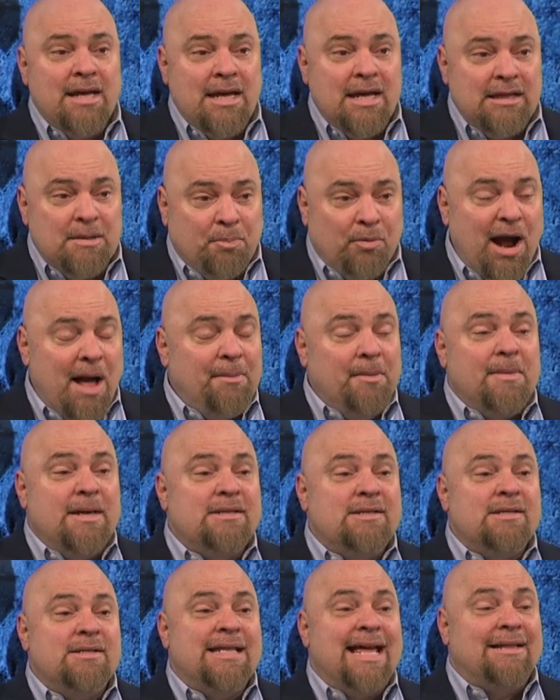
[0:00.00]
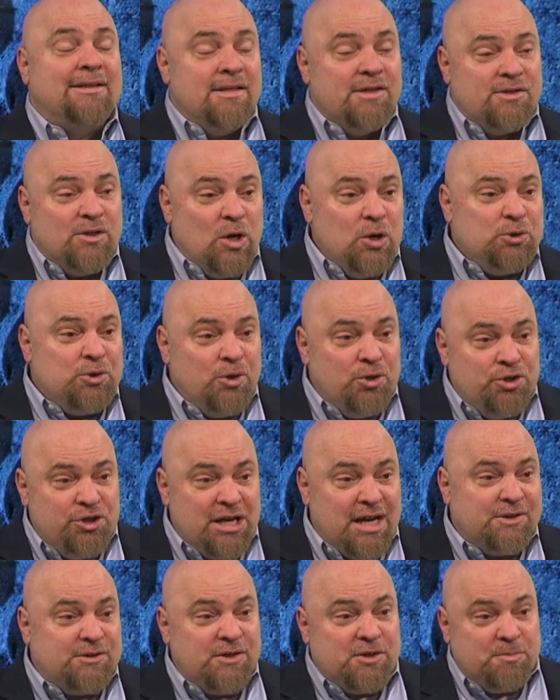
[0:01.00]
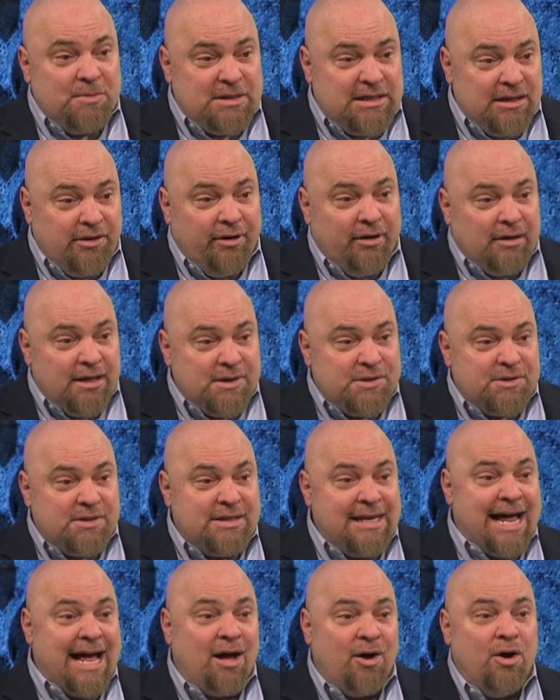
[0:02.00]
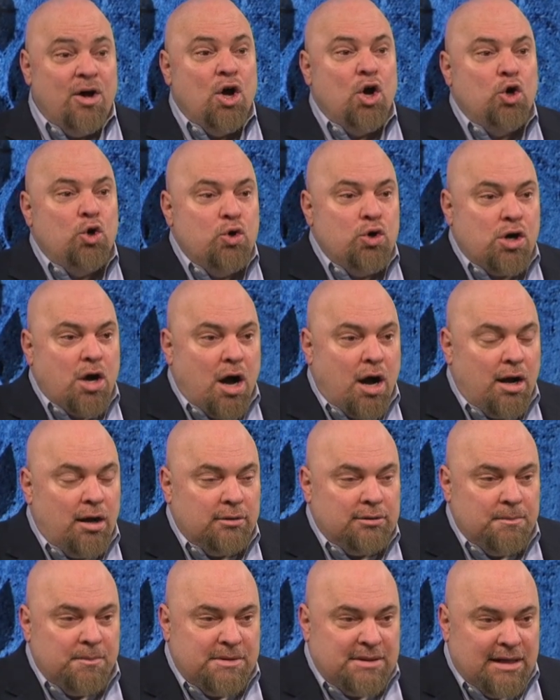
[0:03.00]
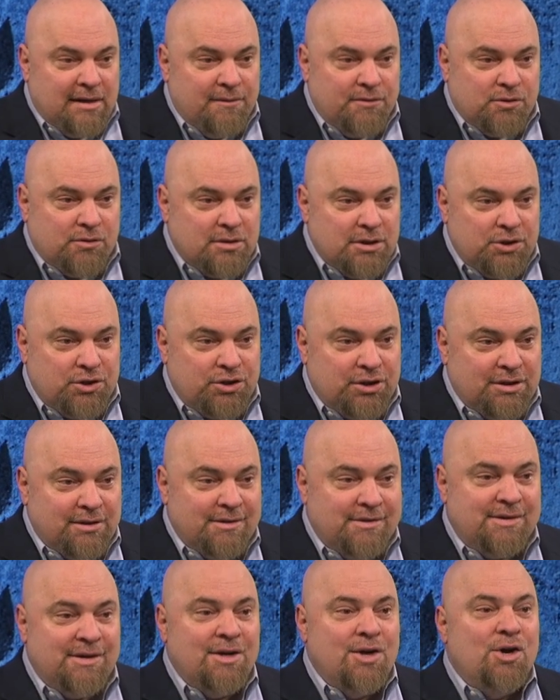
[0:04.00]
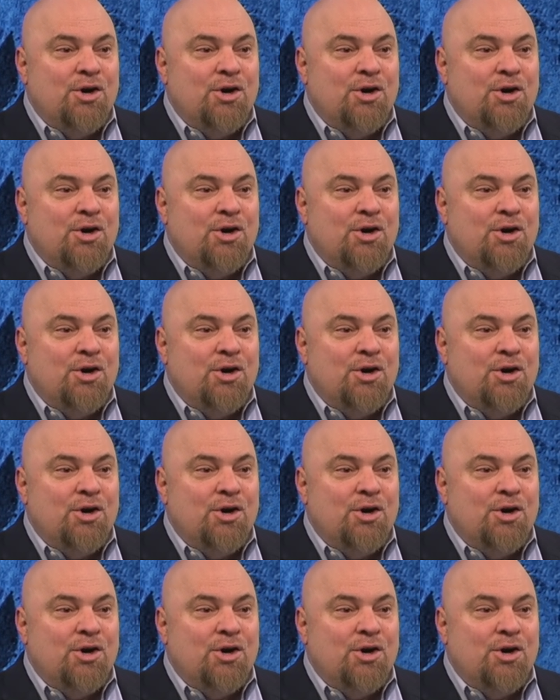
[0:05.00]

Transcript: The problem is, is that the social justice materialists now, who call themselves Christians,